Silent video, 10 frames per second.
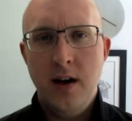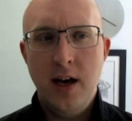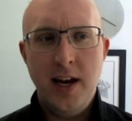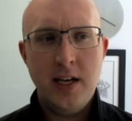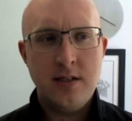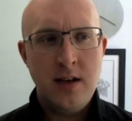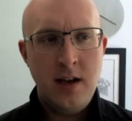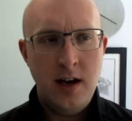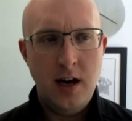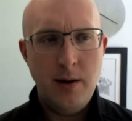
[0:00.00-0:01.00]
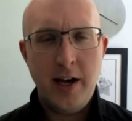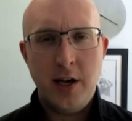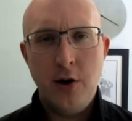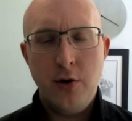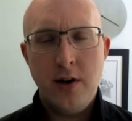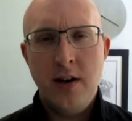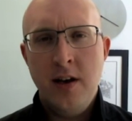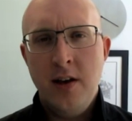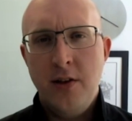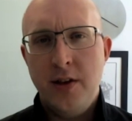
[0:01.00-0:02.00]
And as Micah noted,
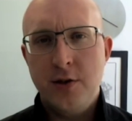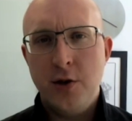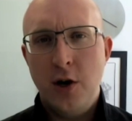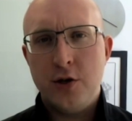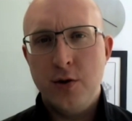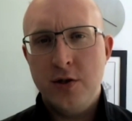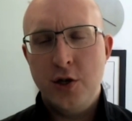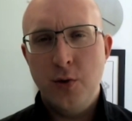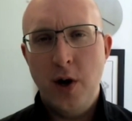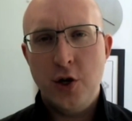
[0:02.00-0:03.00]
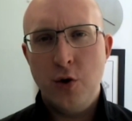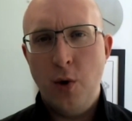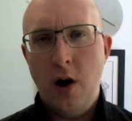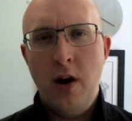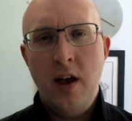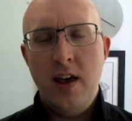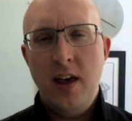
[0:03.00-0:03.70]
this is also a situation where